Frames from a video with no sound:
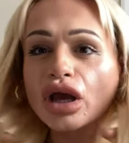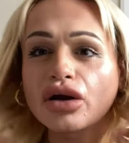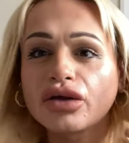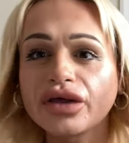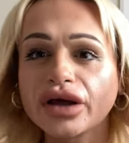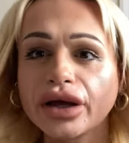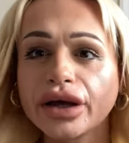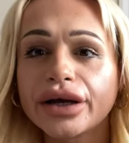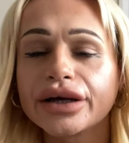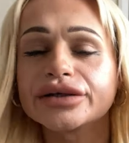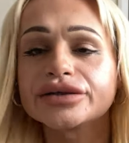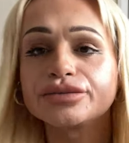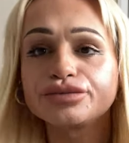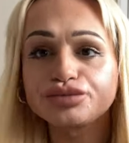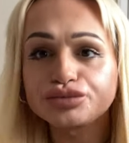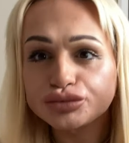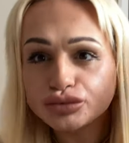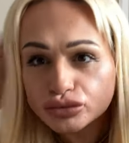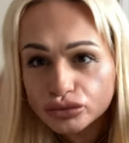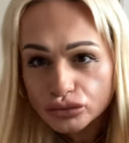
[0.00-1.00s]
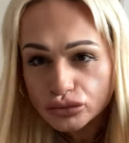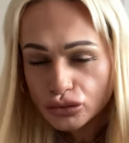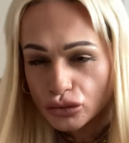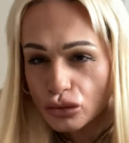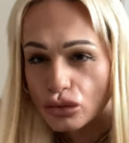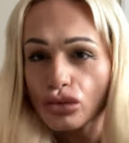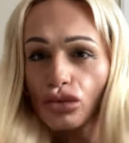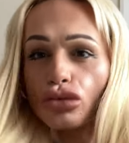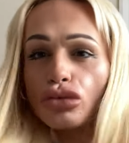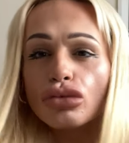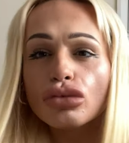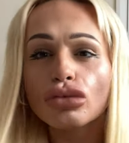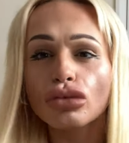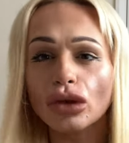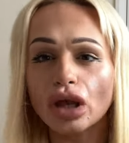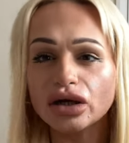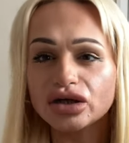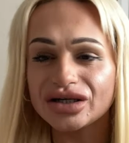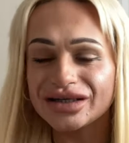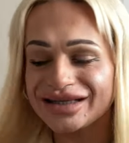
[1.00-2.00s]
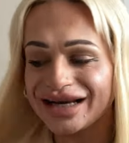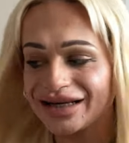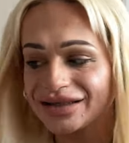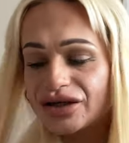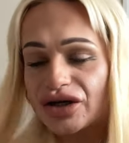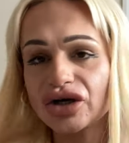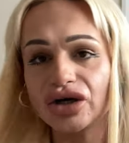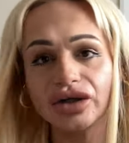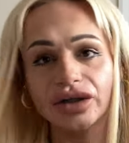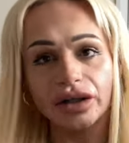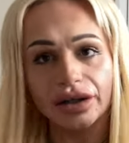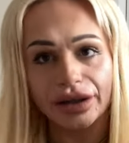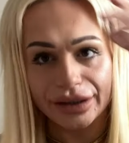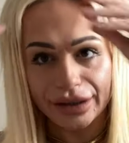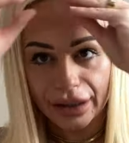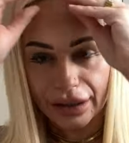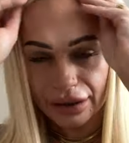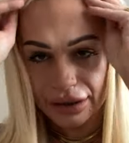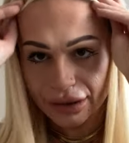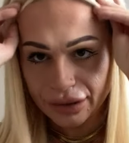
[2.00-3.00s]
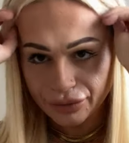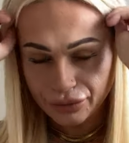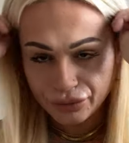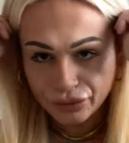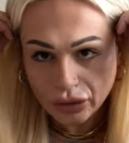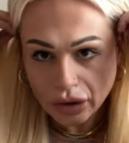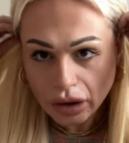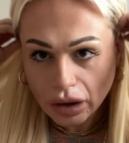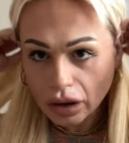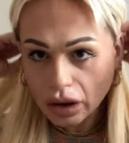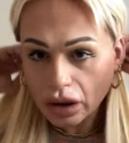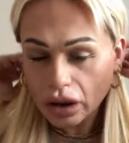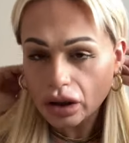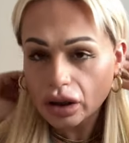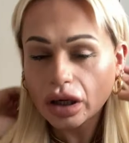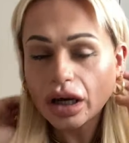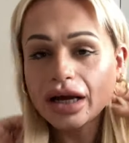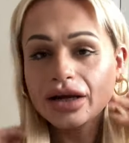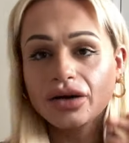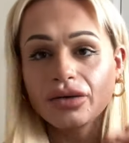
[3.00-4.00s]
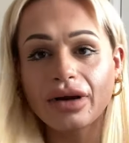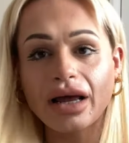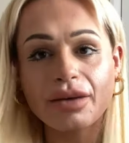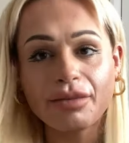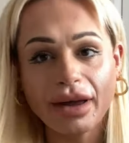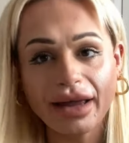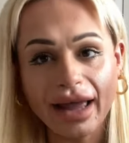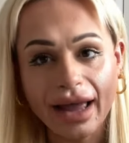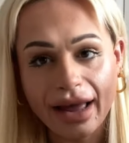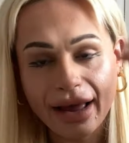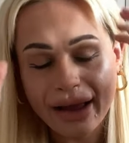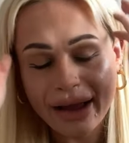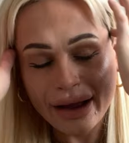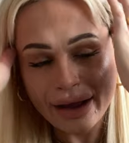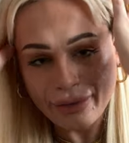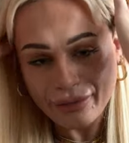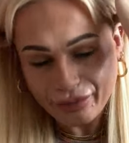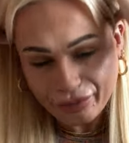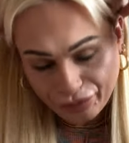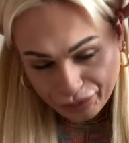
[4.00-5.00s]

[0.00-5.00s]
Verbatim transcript: don't think it is. Just nice to cuddle in, like, I don't like my hair.